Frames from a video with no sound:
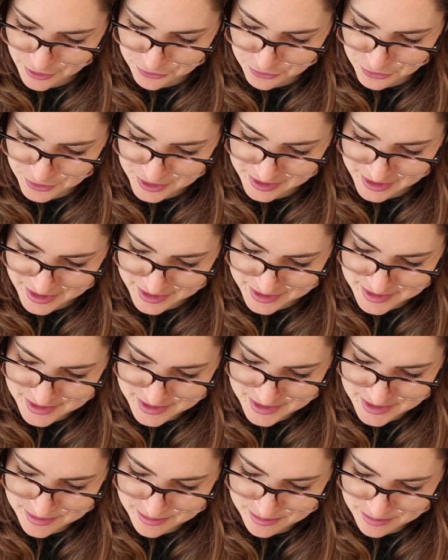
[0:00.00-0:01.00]

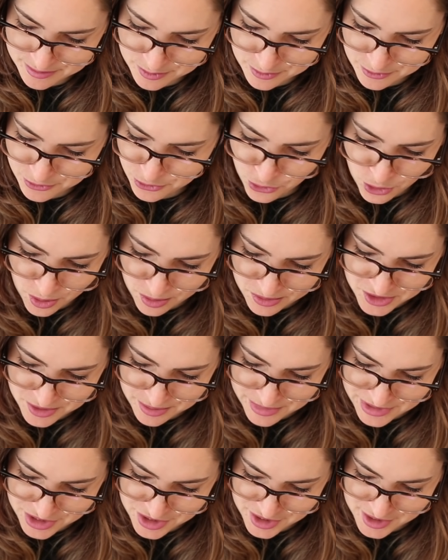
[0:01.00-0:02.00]
freelance form
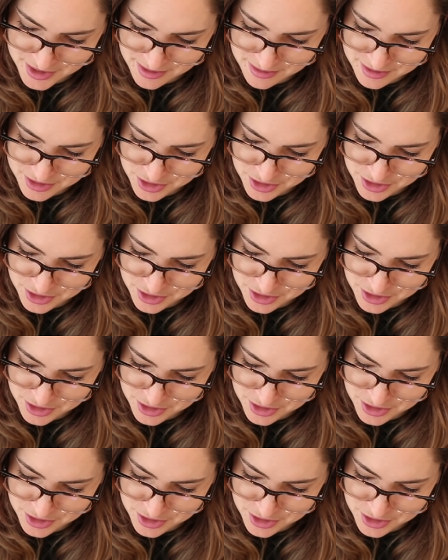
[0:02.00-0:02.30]
submission.